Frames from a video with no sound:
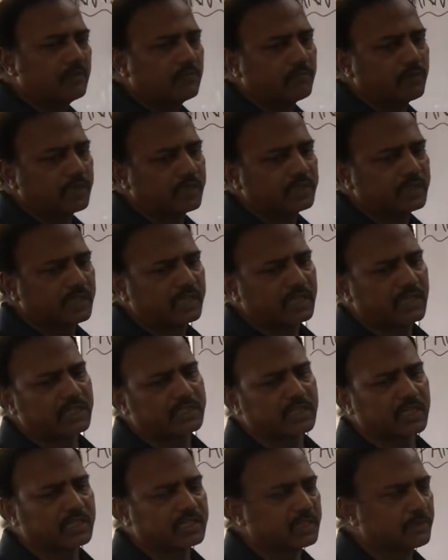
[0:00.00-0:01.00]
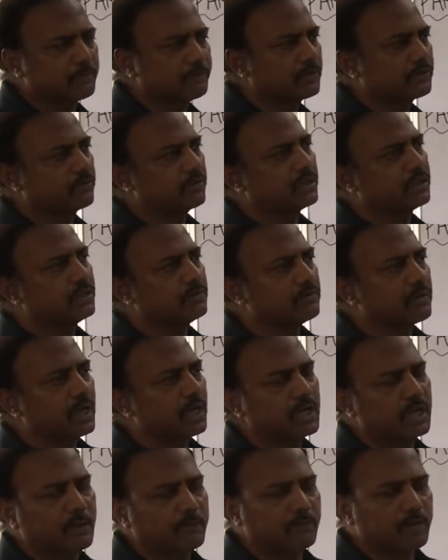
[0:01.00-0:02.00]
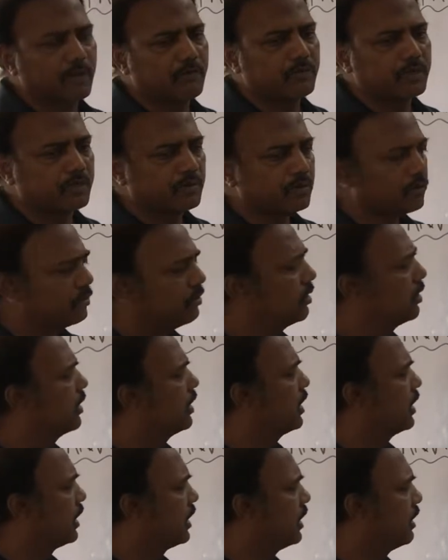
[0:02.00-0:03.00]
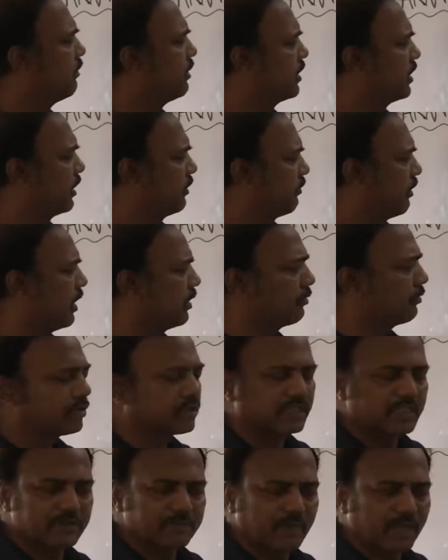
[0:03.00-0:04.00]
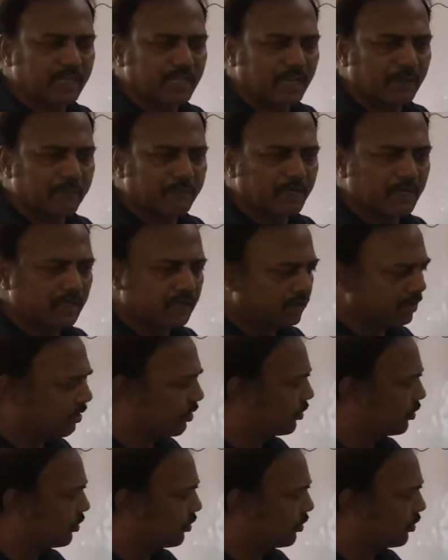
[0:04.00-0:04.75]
What is the relationship between nu and lambda? We know nu is equal to c by lambda.